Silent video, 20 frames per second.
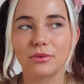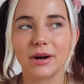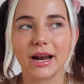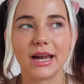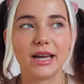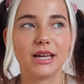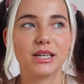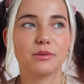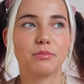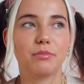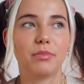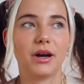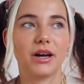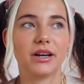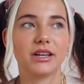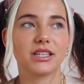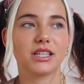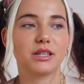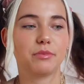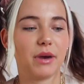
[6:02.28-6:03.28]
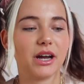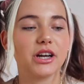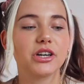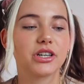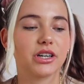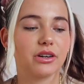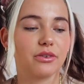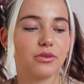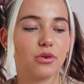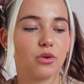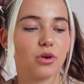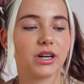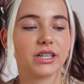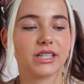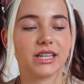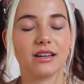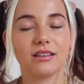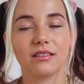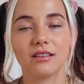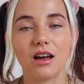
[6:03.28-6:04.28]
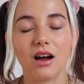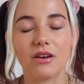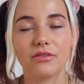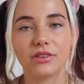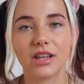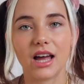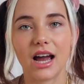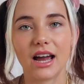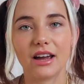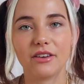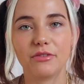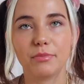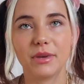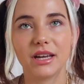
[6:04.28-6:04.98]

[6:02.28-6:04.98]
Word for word: grade, but especially of course in love life,